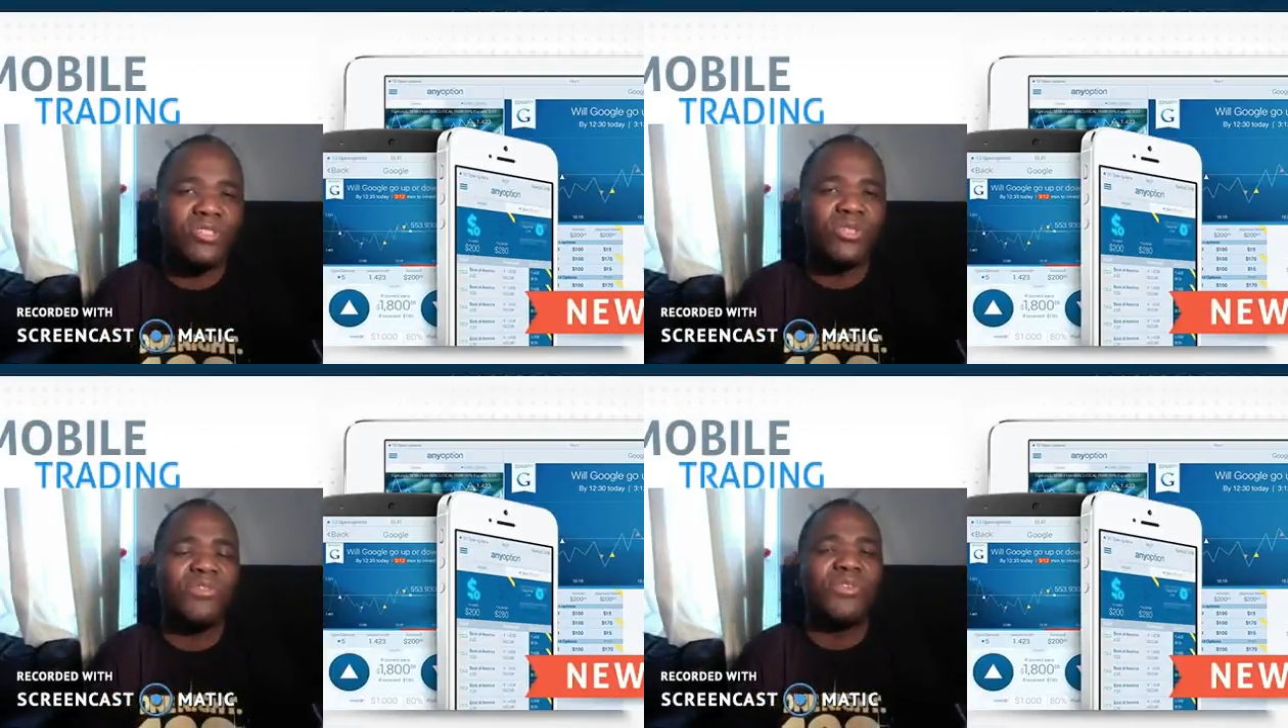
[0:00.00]

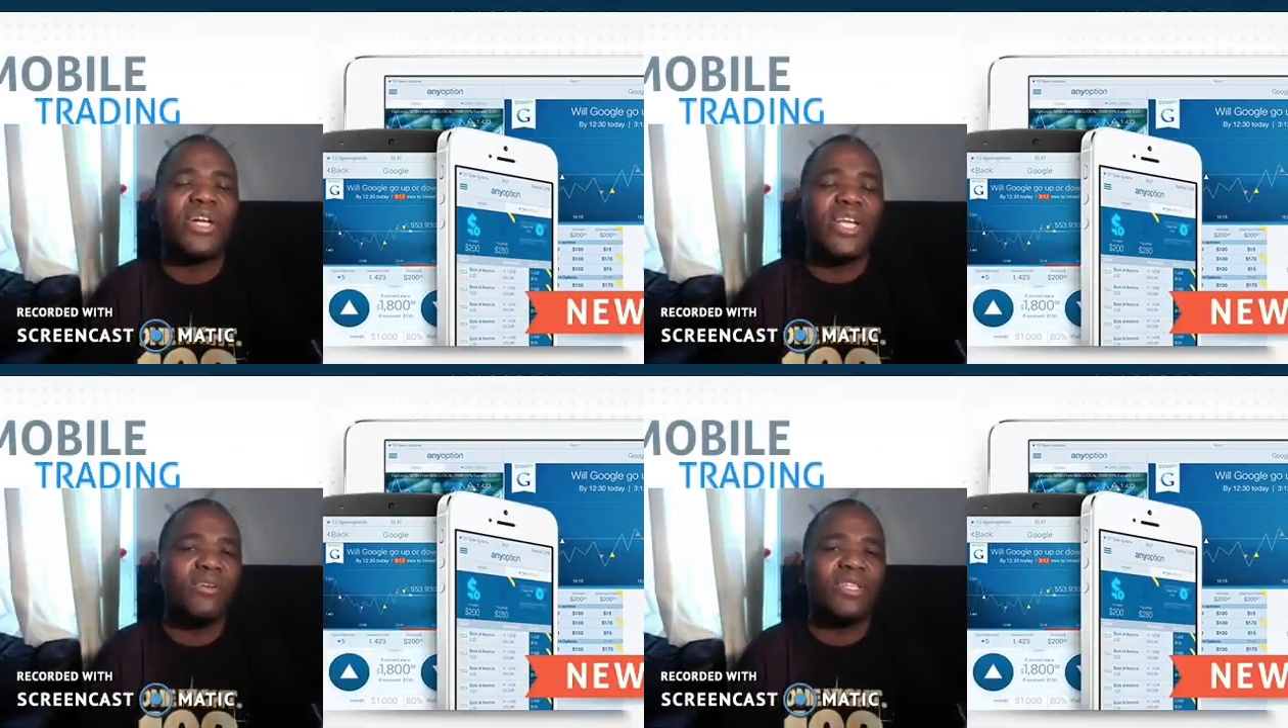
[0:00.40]
So if you
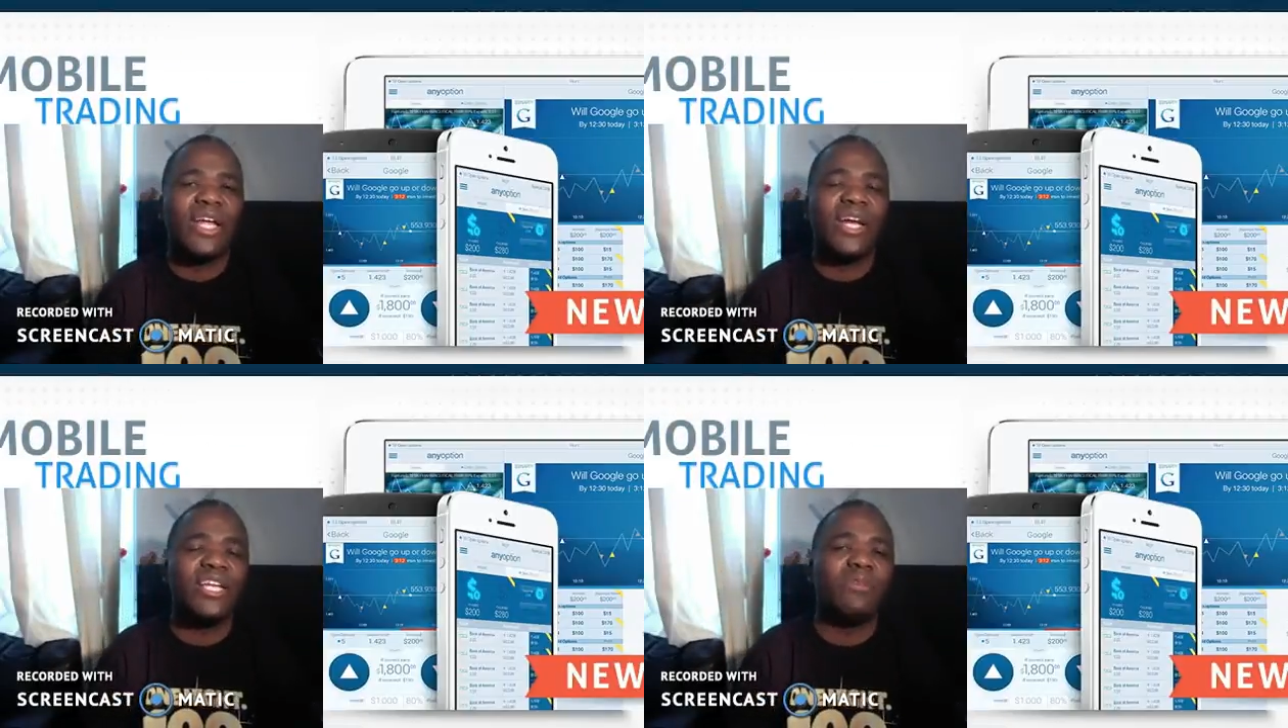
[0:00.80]
click on
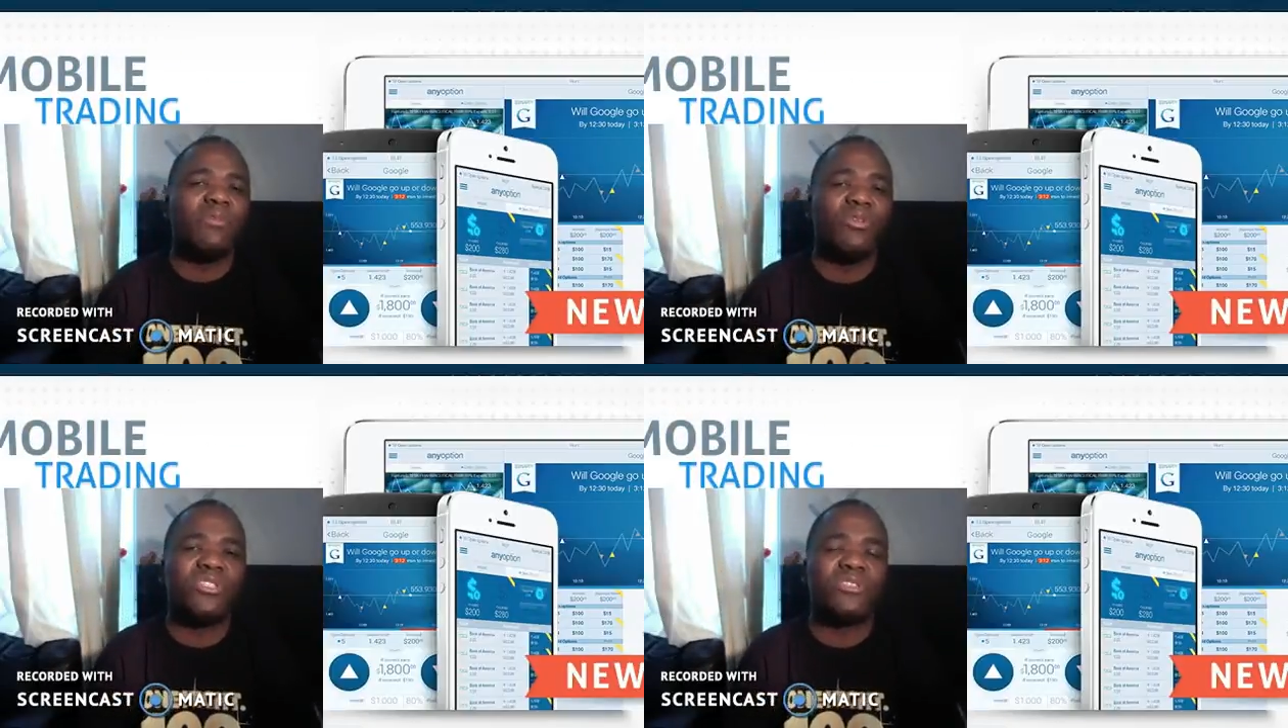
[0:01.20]
that link
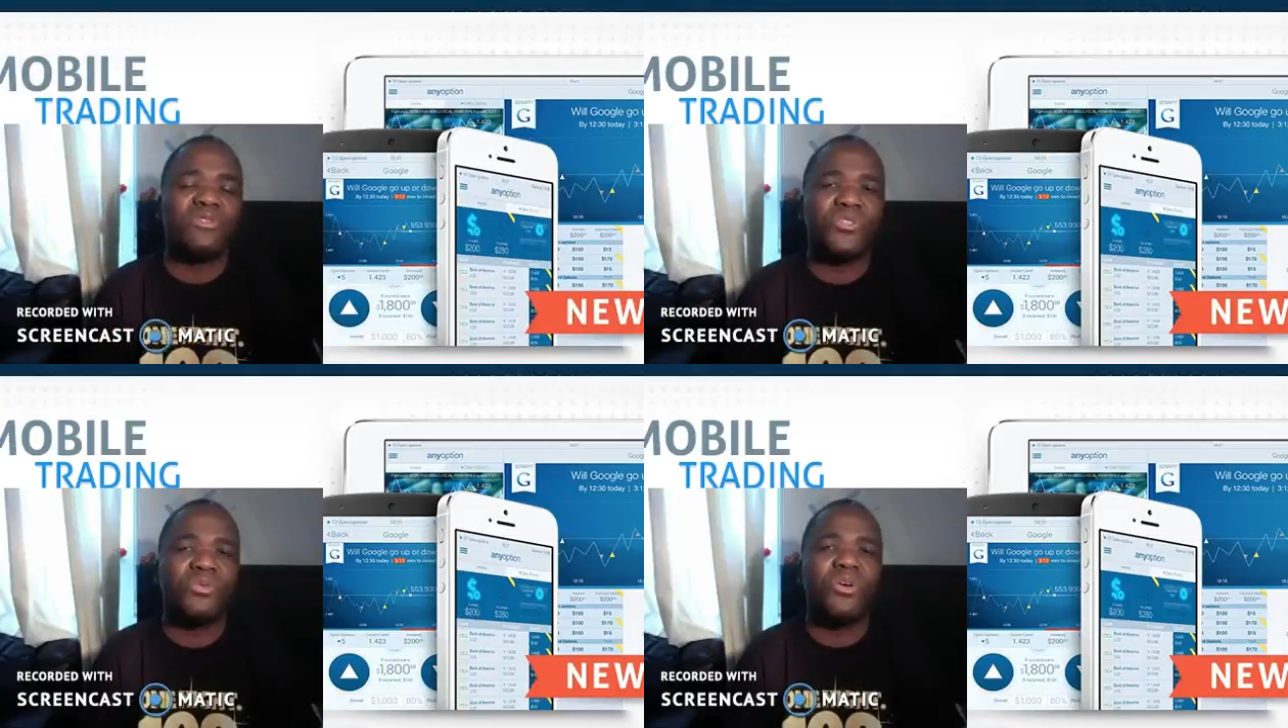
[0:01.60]
below this
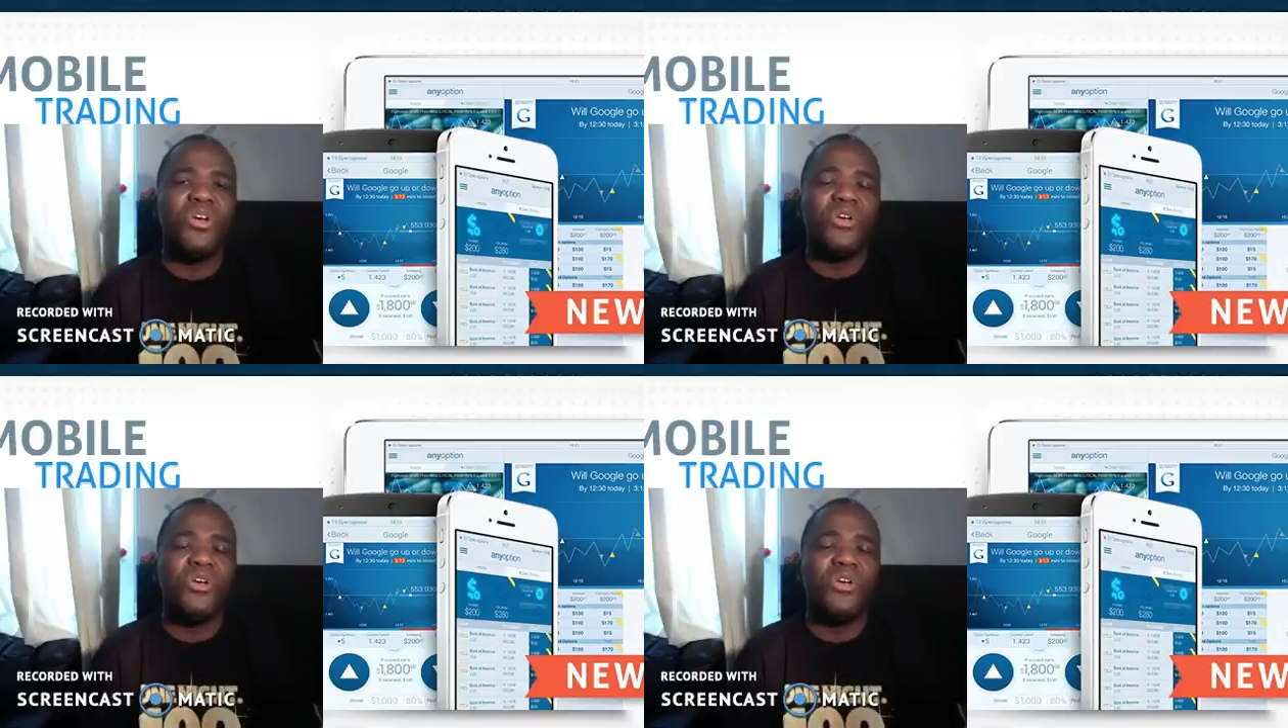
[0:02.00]
video,